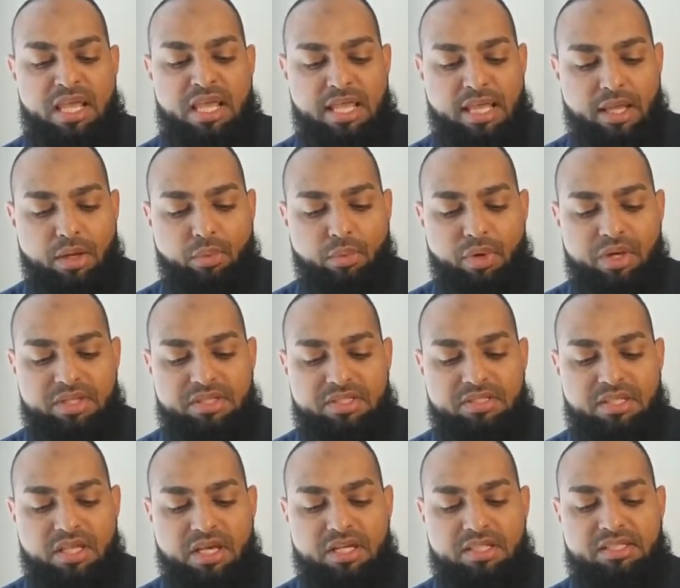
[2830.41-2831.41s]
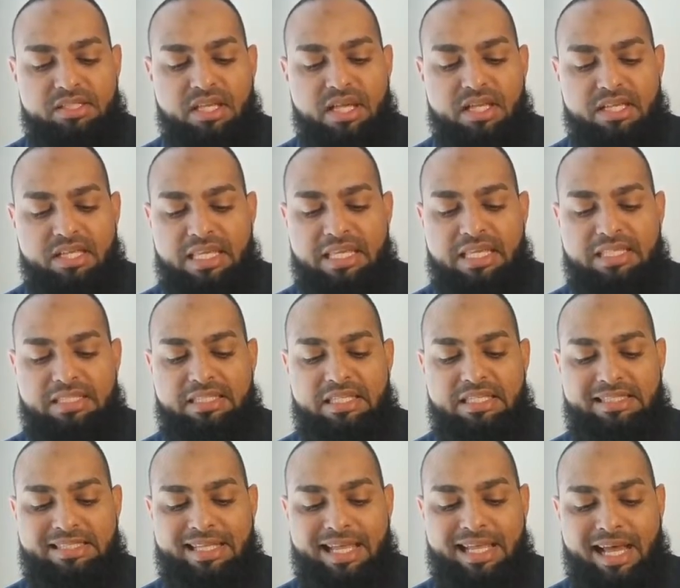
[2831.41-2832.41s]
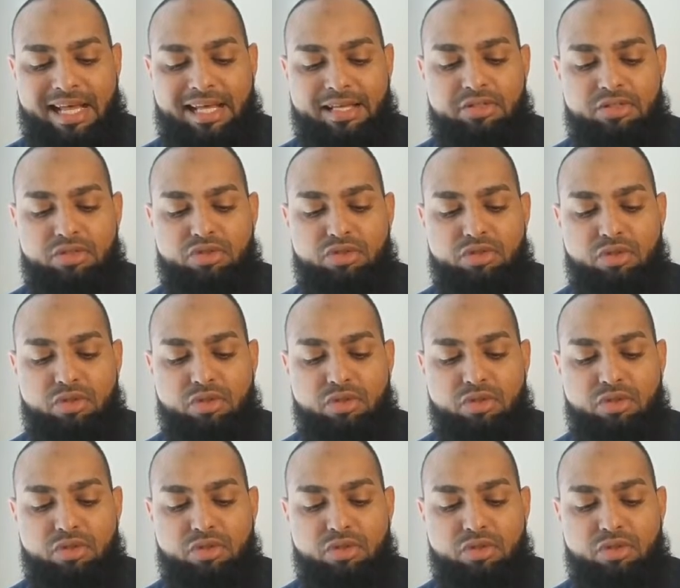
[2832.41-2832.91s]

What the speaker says: It was not an easy task